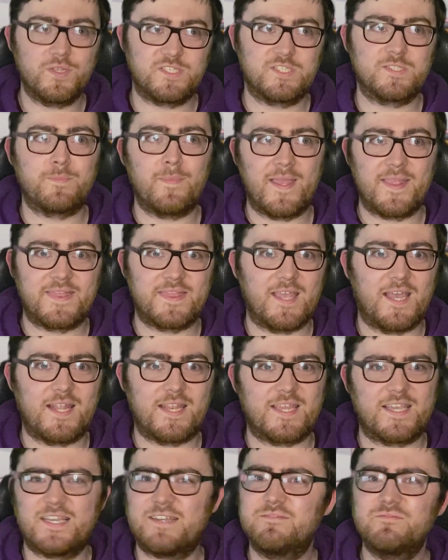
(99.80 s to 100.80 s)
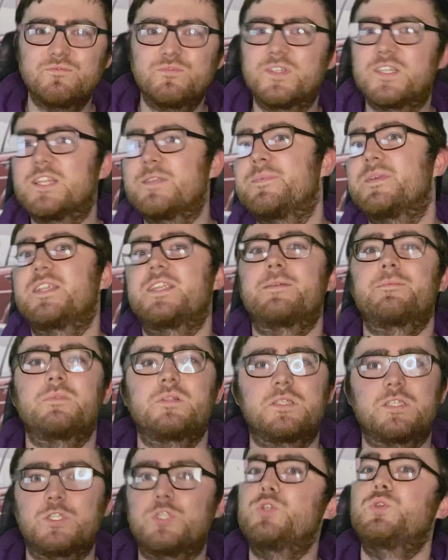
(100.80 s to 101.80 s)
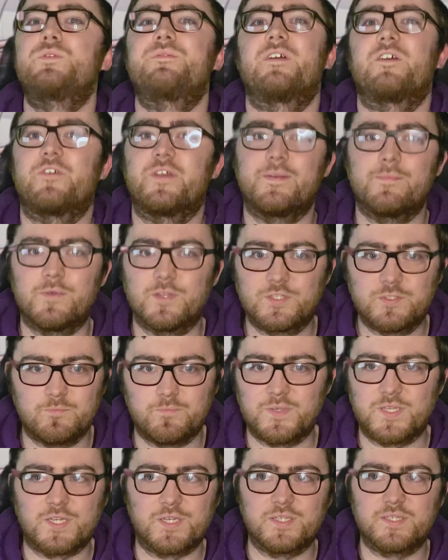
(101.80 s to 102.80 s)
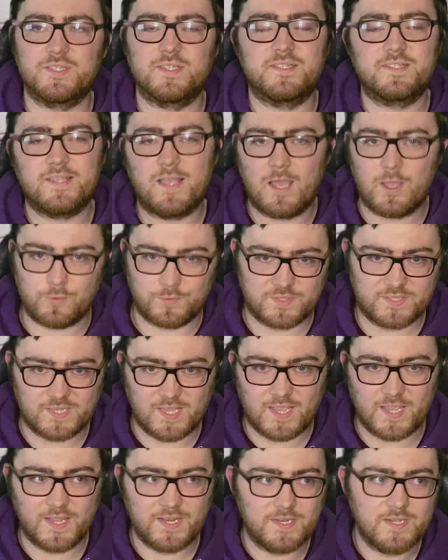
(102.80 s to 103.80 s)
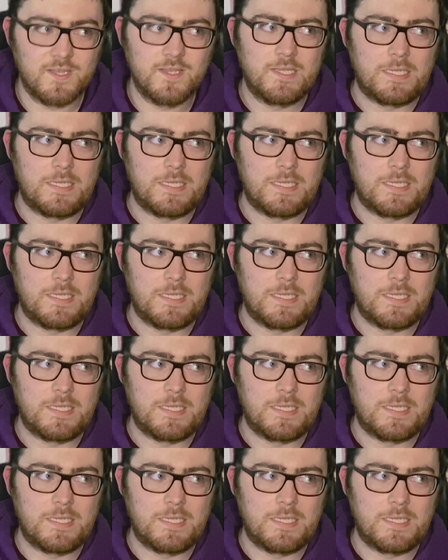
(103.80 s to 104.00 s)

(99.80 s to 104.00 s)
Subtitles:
has meant that I haven't really been able to do very much because it's outside.